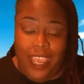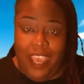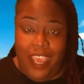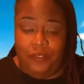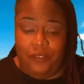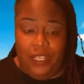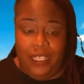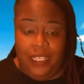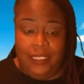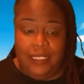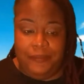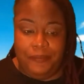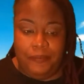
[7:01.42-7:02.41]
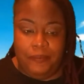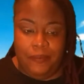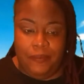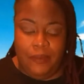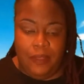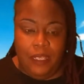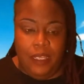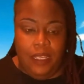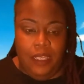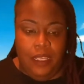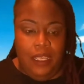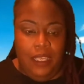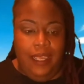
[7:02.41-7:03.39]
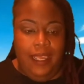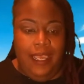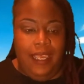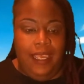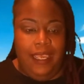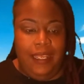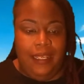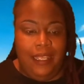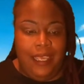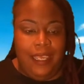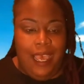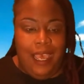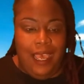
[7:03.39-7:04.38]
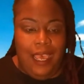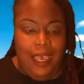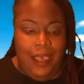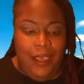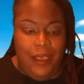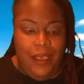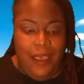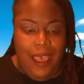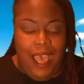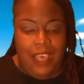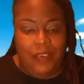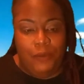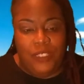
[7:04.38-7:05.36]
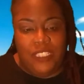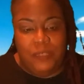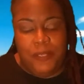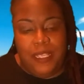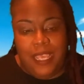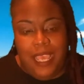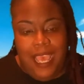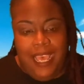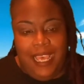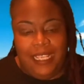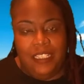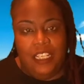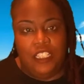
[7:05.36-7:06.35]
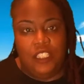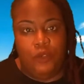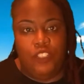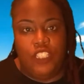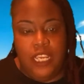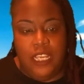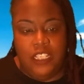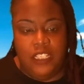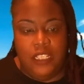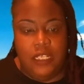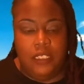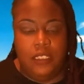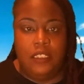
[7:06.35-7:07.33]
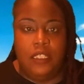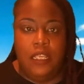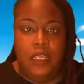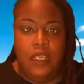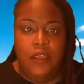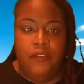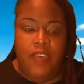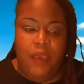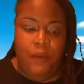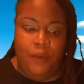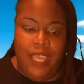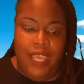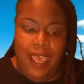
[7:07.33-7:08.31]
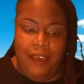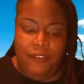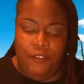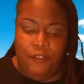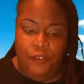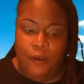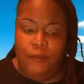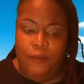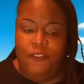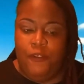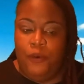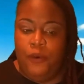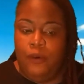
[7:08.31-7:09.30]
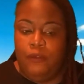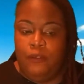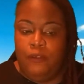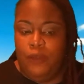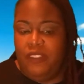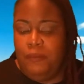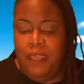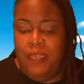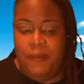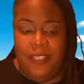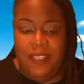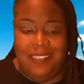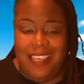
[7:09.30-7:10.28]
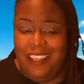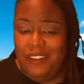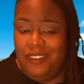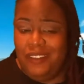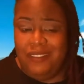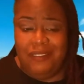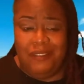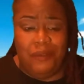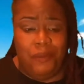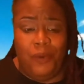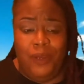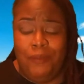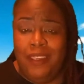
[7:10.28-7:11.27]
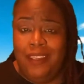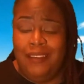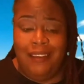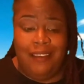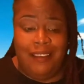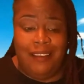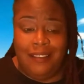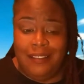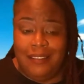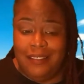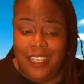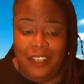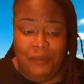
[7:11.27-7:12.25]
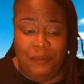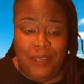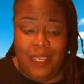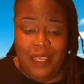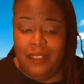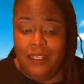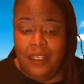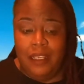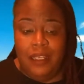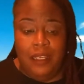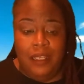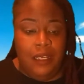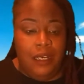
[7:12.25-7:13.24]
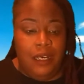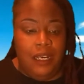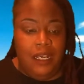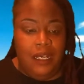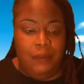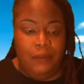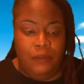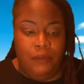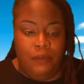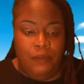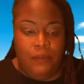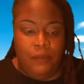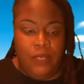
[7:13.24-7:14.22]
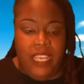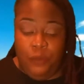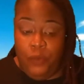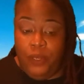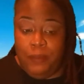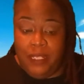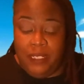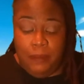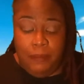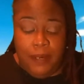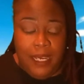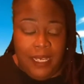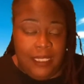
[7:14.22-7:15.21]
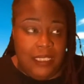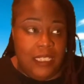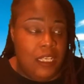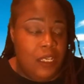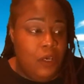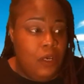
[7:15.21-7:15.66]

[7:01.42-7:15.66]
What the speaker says: gatherings. And I would speak at associations that would have a room with maybe 10 women in it, 10 men and women combined.